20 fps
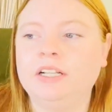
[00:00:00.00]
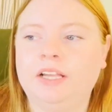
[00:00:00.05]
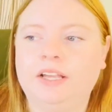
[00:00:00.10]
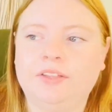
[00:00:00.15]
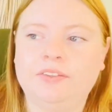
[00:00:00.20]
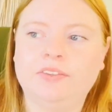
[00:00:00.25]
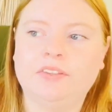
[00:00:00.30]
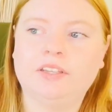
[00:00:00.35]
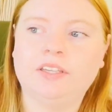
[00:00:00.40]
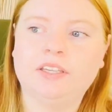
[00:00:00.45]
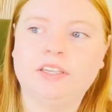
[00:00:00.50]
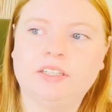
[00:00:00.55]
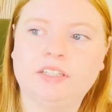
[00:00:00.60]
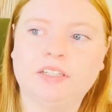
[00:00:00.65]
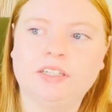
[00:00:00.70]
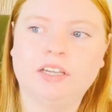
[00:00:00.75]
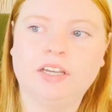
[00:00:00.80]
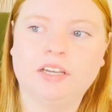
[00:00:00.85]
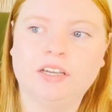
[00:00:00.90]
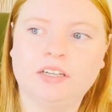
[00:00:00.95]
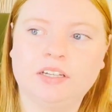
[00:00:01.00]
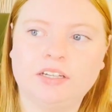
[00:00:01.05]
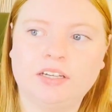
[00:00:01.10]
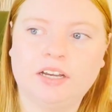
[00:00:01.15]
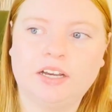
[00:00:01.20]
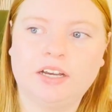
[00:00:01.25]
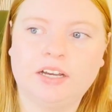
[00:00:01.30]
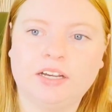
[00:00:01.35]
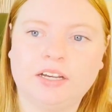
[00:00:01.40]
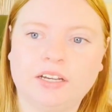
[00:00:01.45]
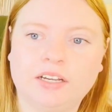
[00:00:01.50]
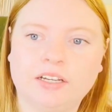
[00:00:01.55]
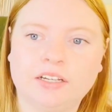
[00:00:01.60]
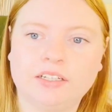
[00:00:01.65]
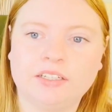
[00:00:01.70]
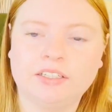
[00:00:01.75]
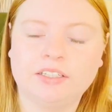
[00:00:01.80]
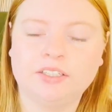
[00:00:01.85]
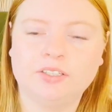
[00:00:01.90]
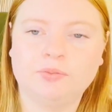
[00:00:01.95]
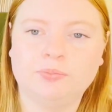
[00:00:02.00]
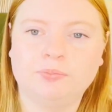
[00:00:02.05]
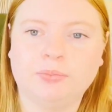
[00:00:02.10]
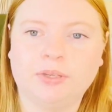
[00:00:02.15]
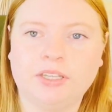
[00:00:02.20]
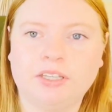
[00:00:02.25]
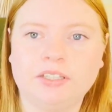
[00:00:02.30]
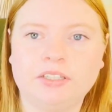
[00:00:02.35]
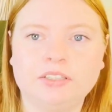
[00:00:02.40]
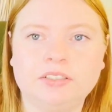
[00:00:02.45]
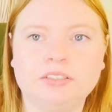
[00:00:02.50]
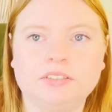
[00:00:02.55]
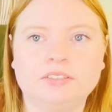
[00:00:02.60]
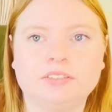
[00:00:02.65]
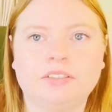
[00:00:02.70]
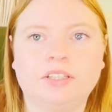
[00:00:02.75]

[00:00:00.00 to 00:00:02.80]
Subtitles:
And then I made